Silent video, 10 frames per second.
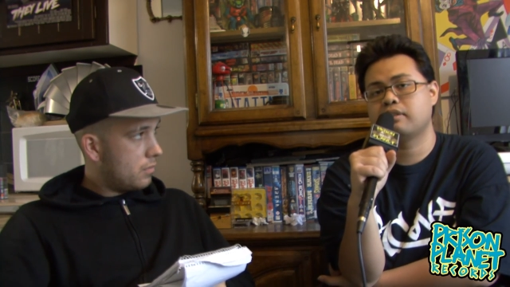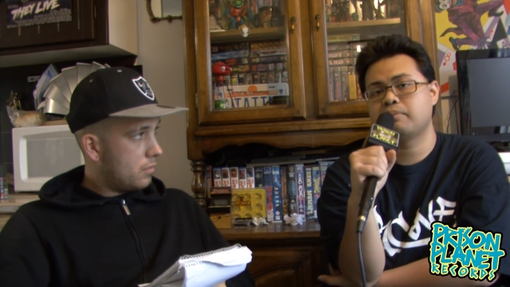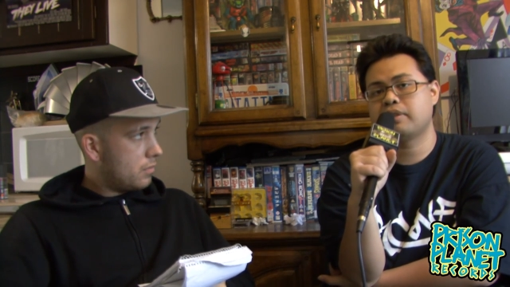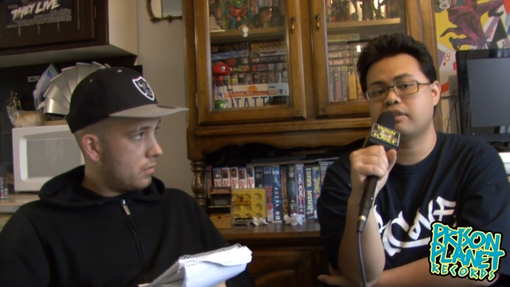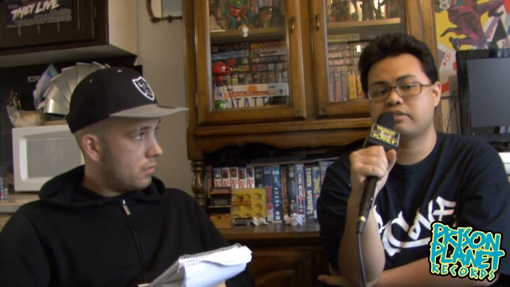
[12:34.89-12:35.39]

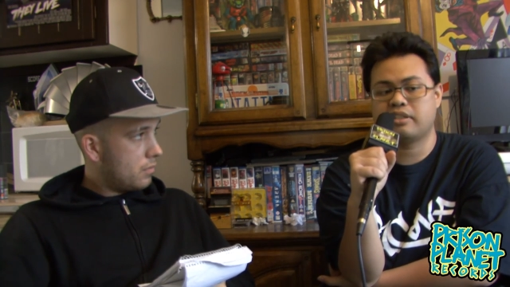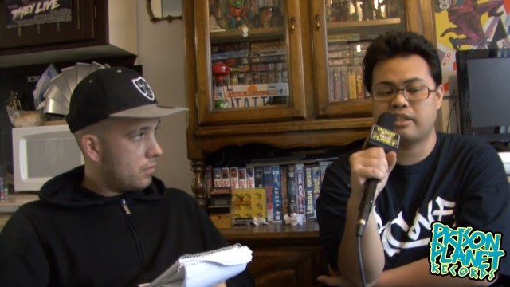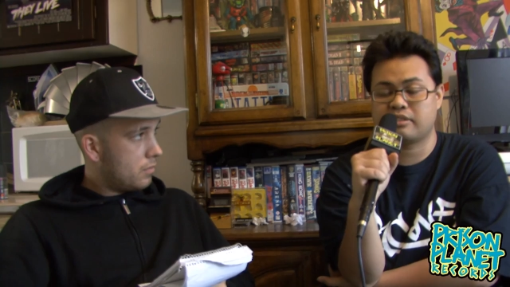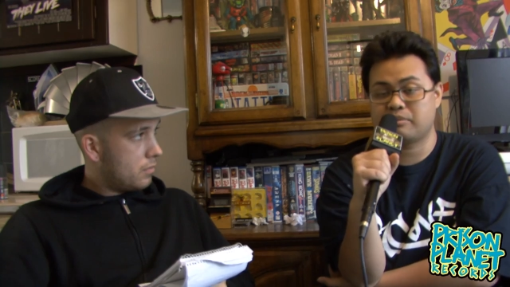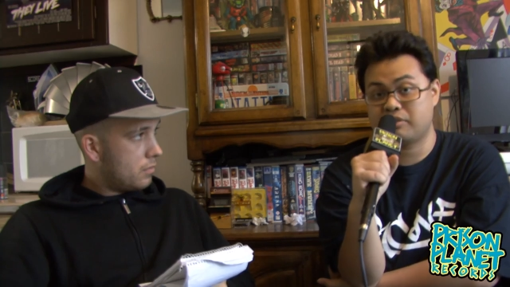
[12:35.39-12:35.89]
Speaker 1: Because he
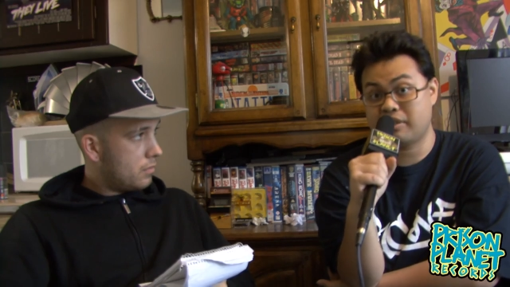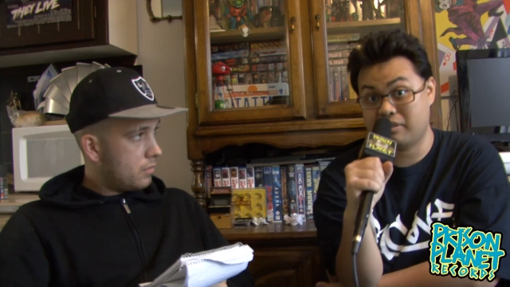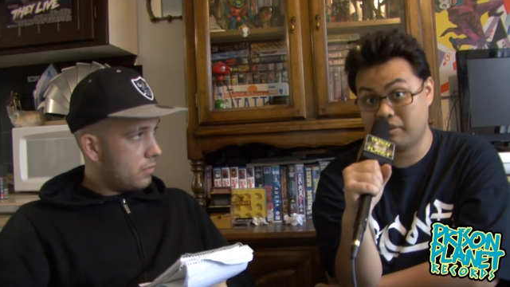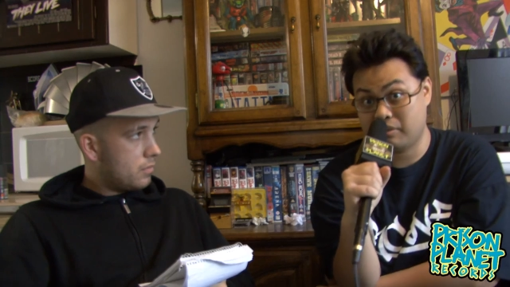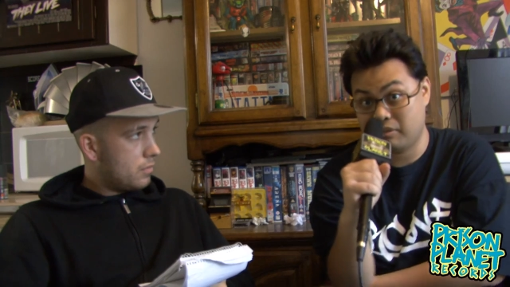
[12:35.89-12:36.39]
needs them stick
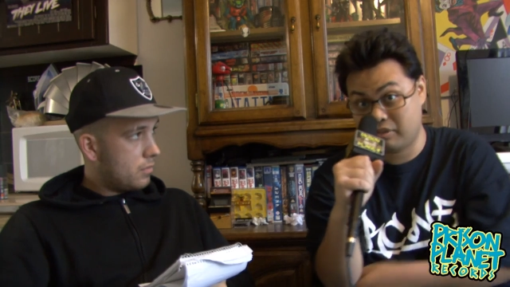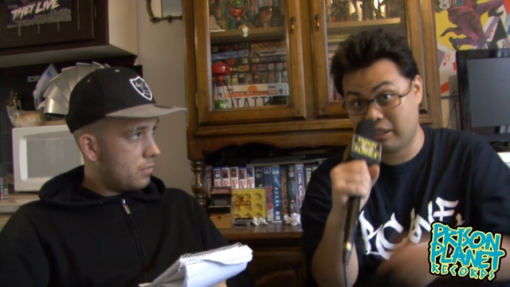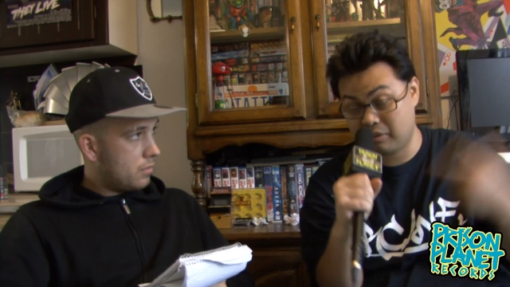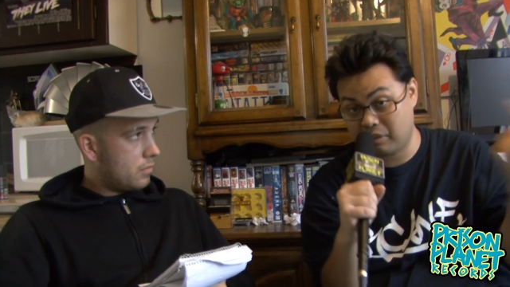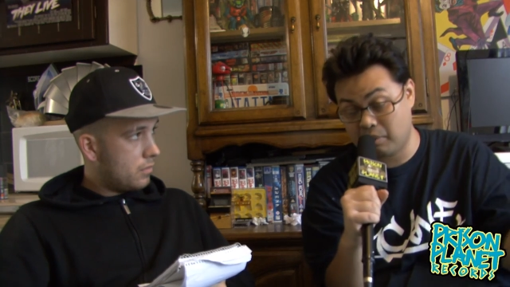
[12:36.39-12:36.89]
to, to
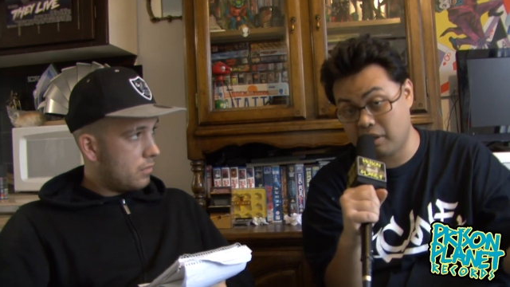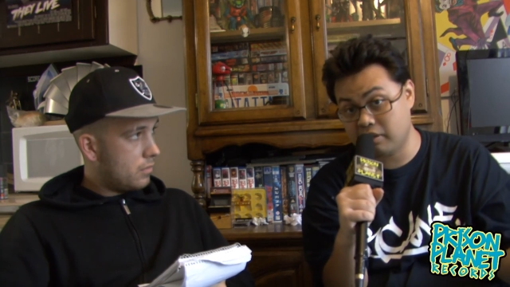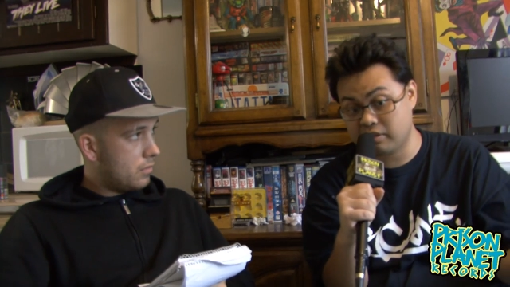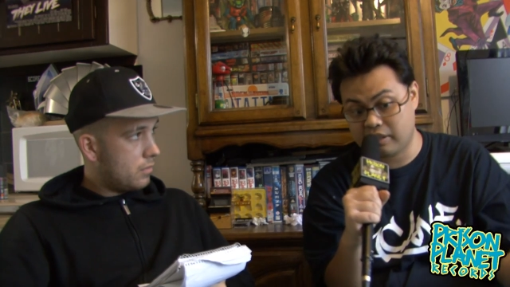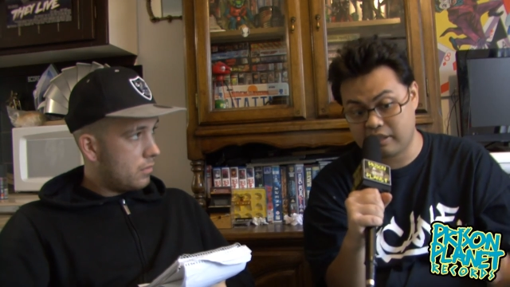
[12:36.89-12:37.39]
stick to the
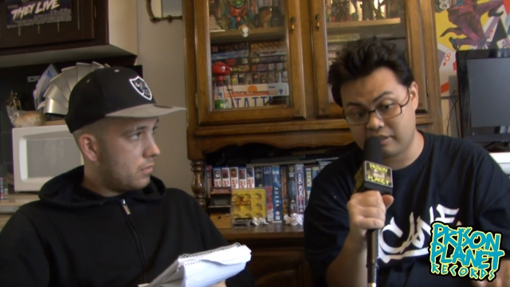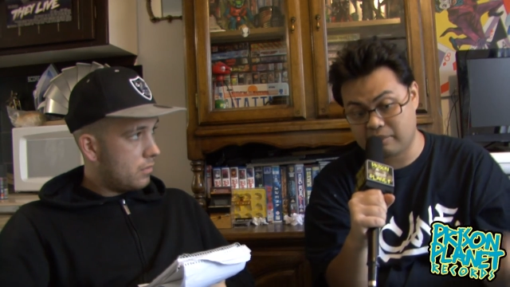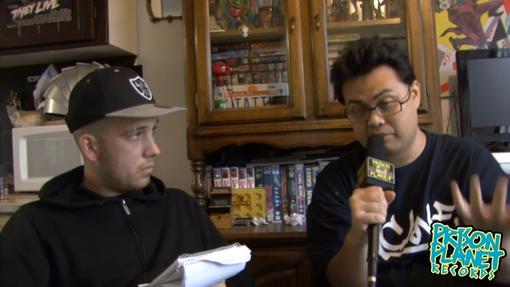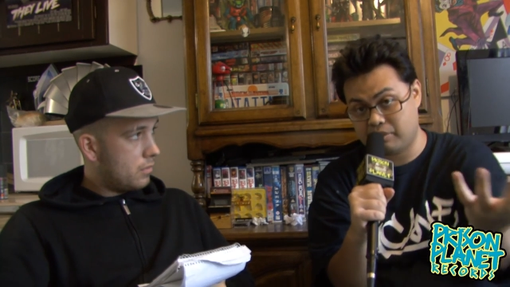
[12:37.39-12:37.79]
walls, he needs them